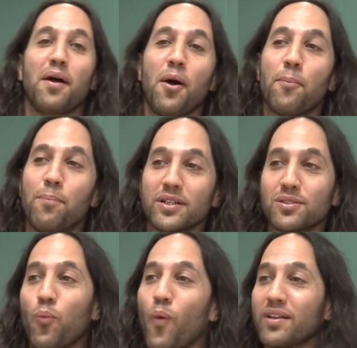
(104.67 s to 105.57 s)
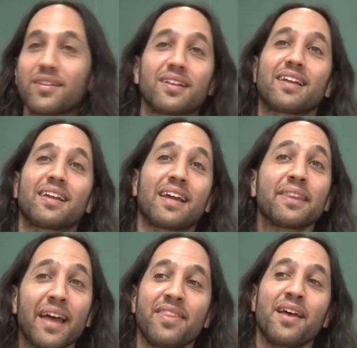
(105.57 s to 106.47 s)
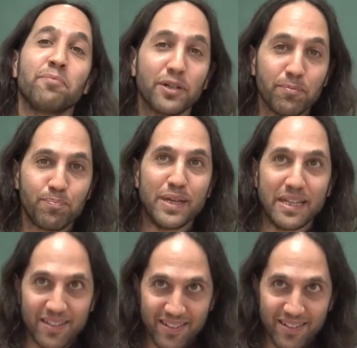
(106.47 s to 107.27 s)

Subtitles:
But what can a number be?